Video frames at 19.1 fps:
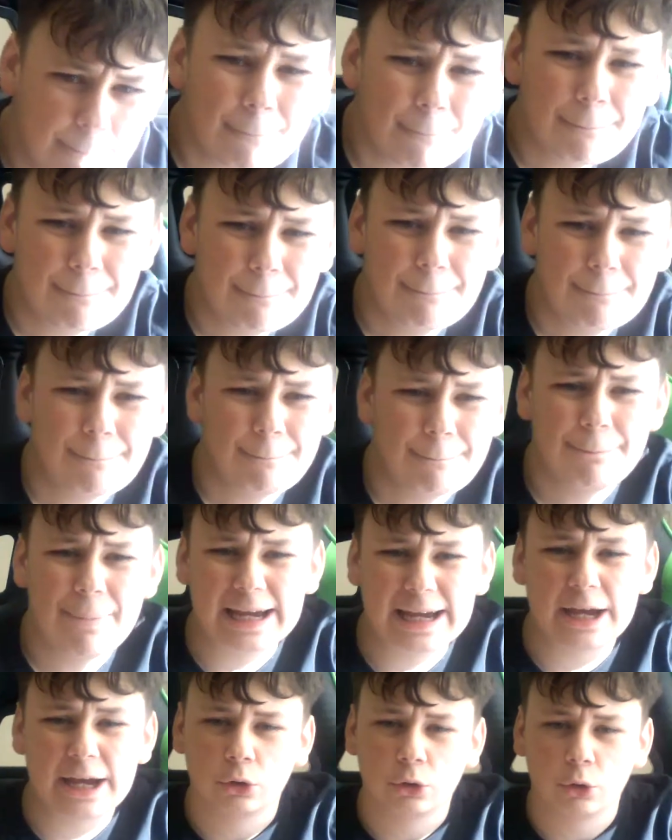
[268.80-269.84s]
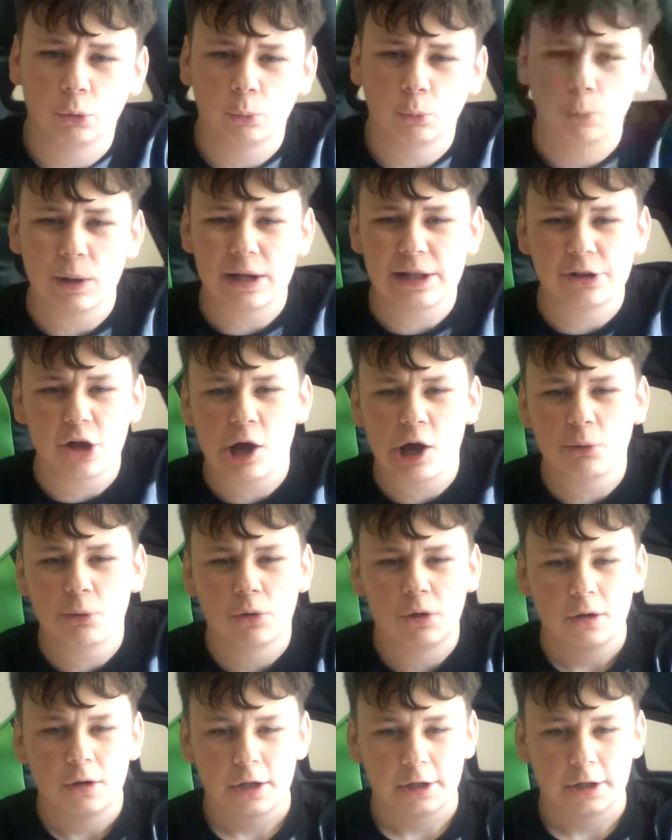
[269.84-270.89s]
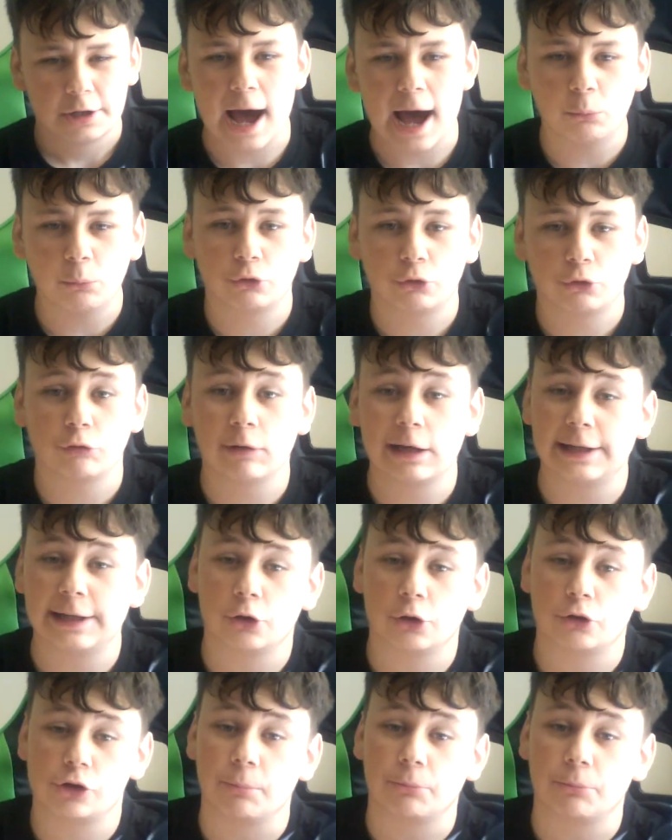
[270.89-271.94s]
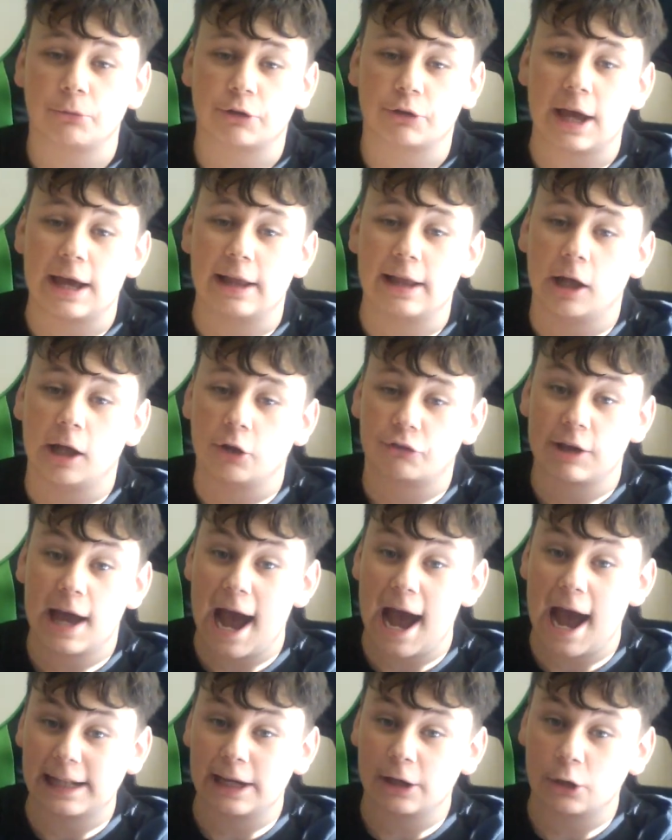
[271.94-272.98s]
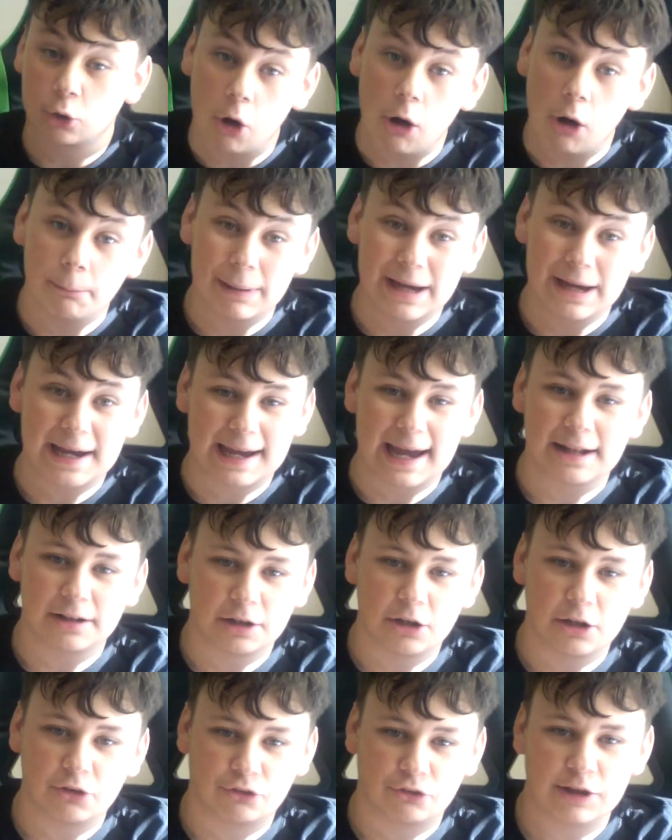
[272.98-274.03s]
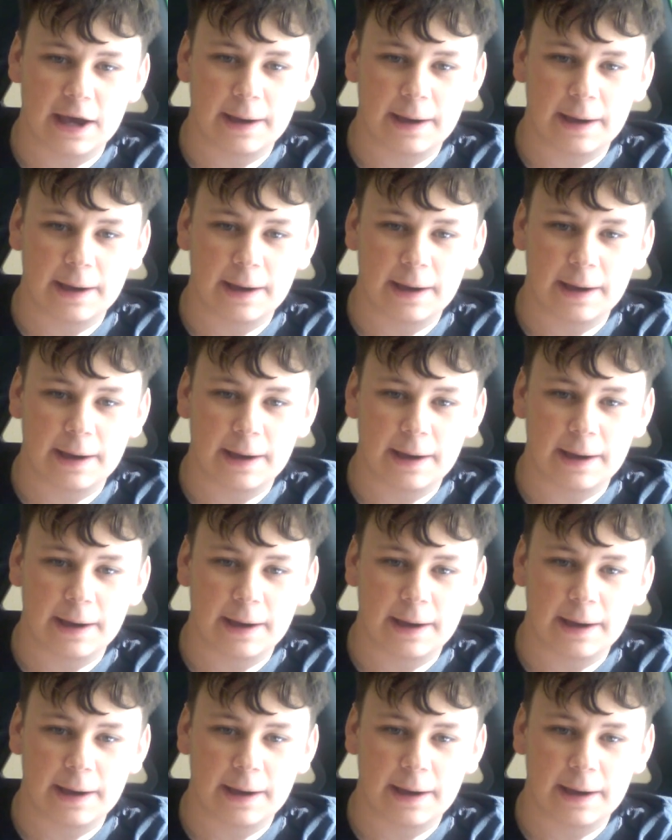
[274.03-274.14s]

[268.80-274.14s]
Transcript: banging on the window. That was a really good jump scare last year, and it got me again this year.